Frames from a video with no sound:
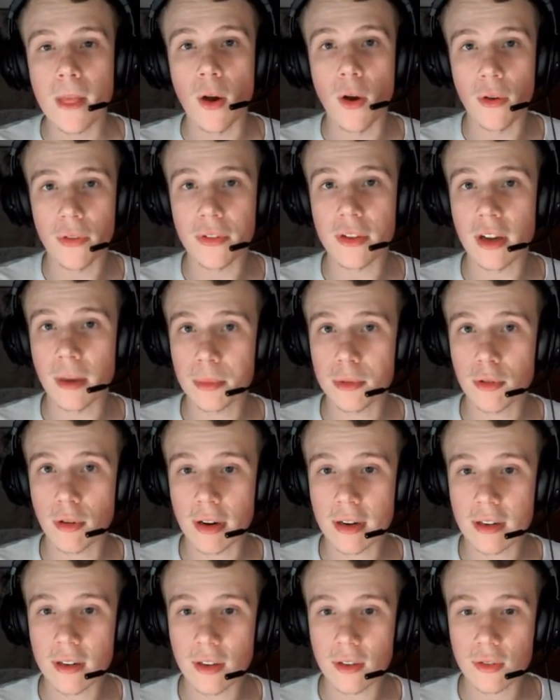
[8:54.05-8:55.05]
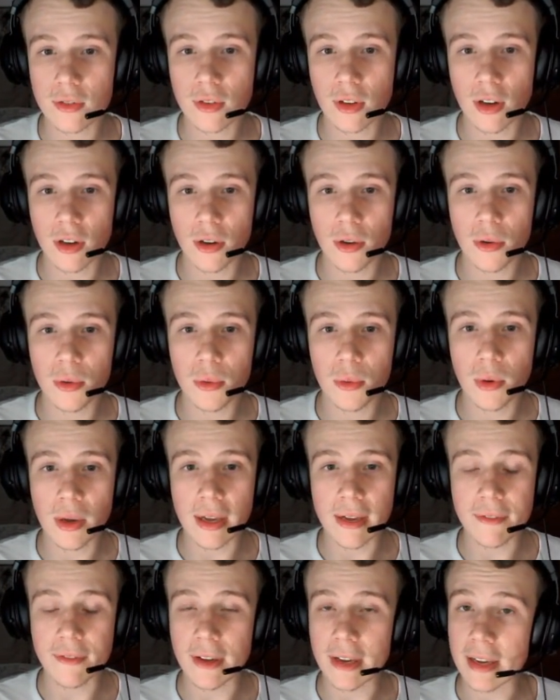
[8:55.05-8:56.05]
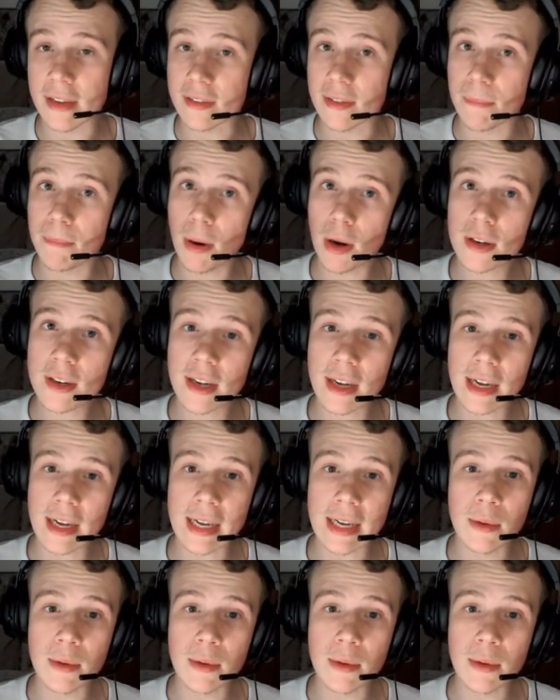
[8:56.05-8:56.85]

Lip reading: on the upgrader, so if it hits a bucket,